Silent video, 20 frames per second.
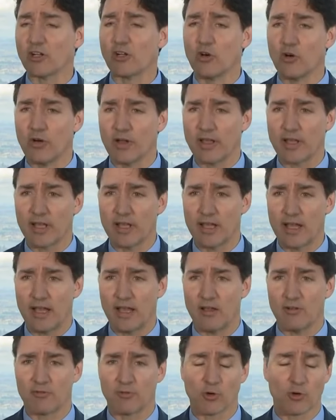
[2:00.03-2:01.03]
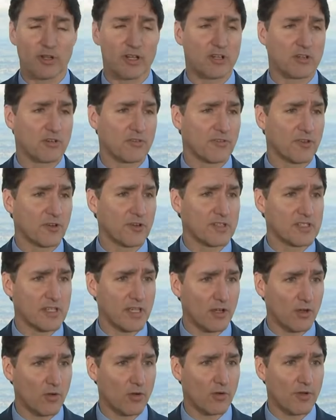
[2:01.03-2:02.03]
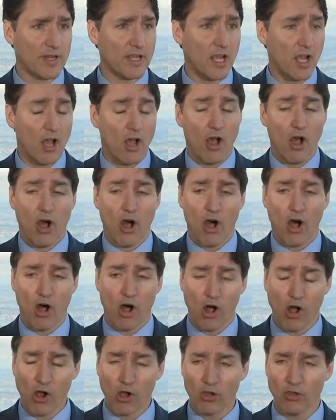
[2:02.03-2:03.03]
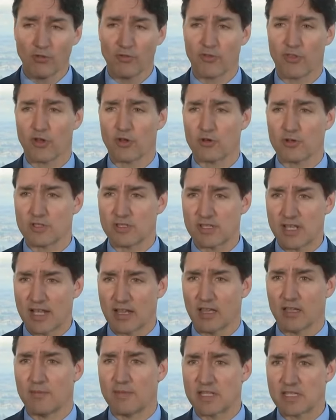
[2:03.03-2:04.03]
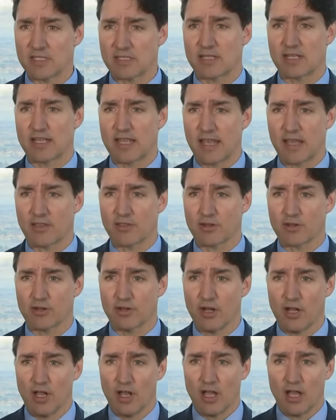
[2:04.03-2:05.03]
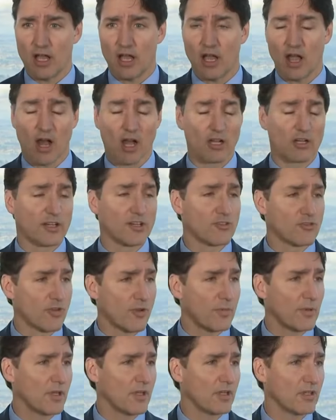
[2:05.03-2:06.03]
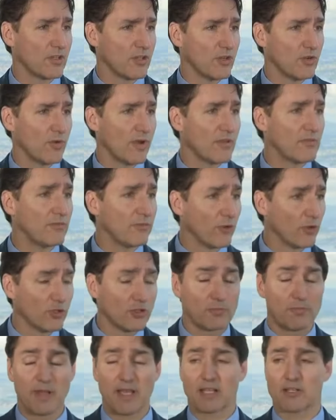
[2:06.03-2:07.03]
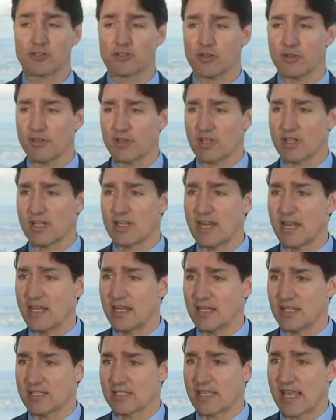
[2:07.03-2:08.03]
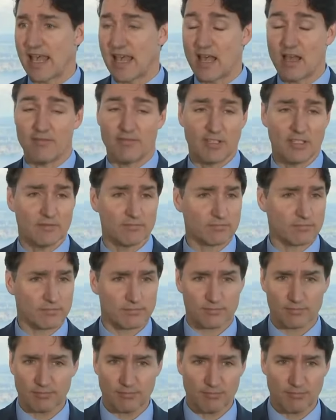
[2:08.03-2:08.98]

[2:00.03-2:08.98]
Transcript: ongoing foreign interference inquiry. All of those elements together are contributing to a fuller picture that Canadians have, and